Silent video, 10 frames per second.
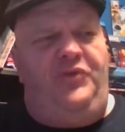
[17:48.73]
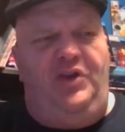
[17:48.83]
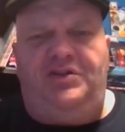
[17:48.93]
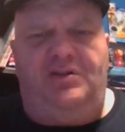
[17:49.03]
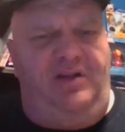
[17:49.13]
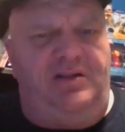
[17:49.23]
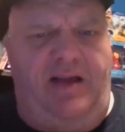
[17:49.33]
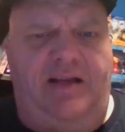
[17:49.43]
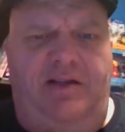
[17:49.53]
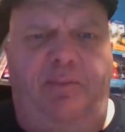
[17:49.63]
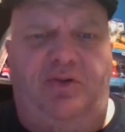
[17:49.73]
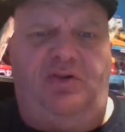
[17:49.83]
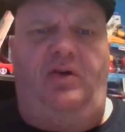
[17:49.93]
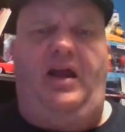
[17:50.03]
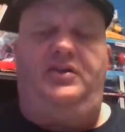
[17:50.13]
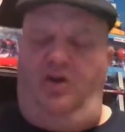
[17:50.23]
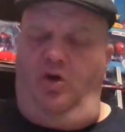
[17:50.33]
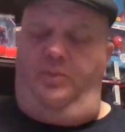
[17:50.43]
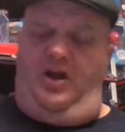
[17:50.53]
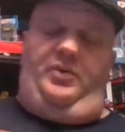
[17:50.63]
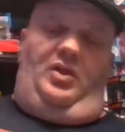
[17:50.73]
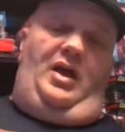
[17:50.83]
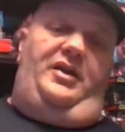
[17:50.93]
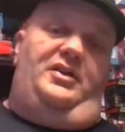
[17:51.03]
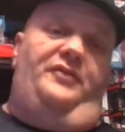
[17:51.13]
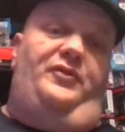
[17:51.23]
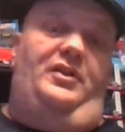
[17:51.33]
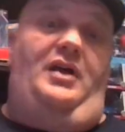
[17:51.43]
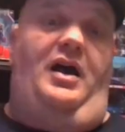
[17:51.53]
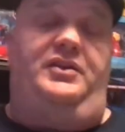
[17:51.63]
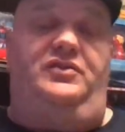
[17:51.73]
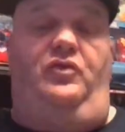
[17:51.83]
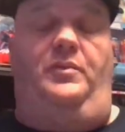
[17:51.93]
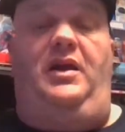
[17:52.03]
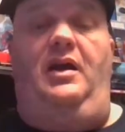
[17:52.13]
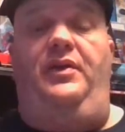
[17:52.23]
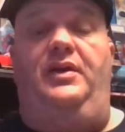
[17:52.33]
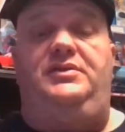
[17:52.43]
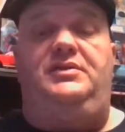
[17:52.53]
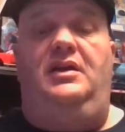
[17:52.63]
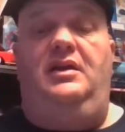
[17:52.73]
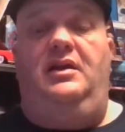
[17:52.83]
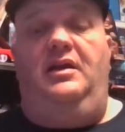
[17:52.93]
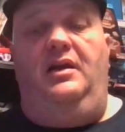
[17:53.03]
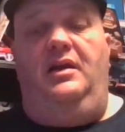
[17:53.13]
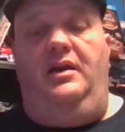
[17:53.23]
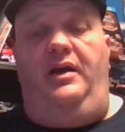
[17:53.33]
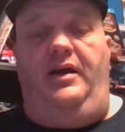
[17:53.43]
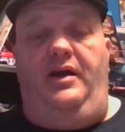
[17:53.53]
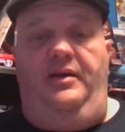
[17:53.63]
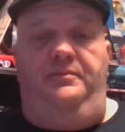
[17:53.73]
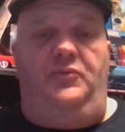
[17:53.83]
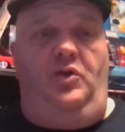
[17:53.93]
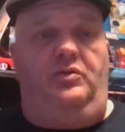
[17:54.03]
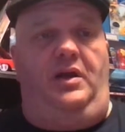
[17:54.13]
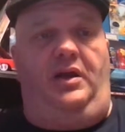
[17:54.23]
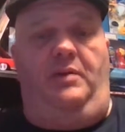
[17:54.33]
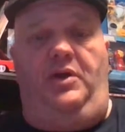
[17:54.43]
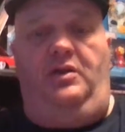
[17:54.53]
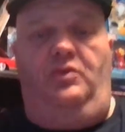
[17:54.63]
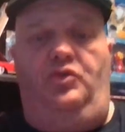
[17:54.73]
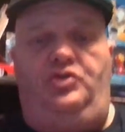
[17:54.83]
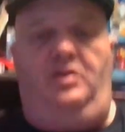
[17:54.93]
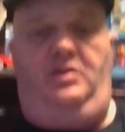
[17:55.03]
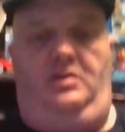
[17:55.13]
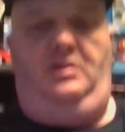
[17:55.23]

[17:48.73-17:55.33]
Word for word: This this last episode actually opened up a lot of different thoughts for me on this. Um, oh, I got my new shirt,